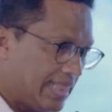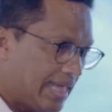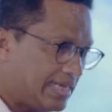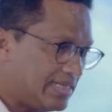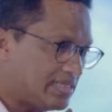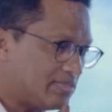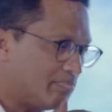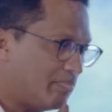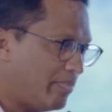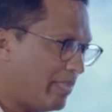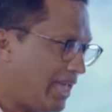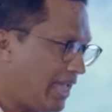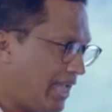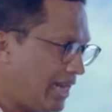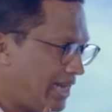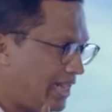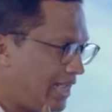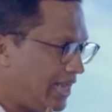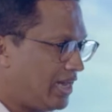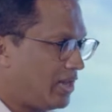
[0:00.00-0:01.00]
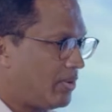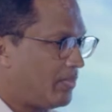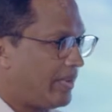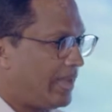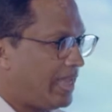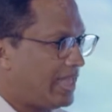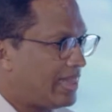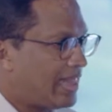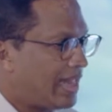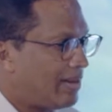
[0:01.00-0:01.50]
that is made in a
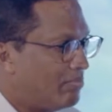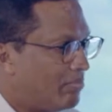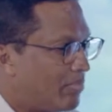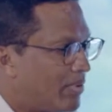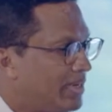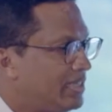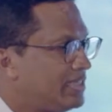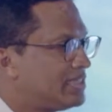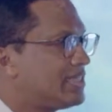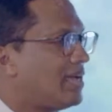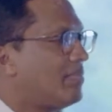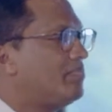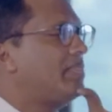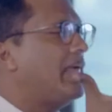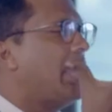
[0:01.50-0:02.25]
way that brings up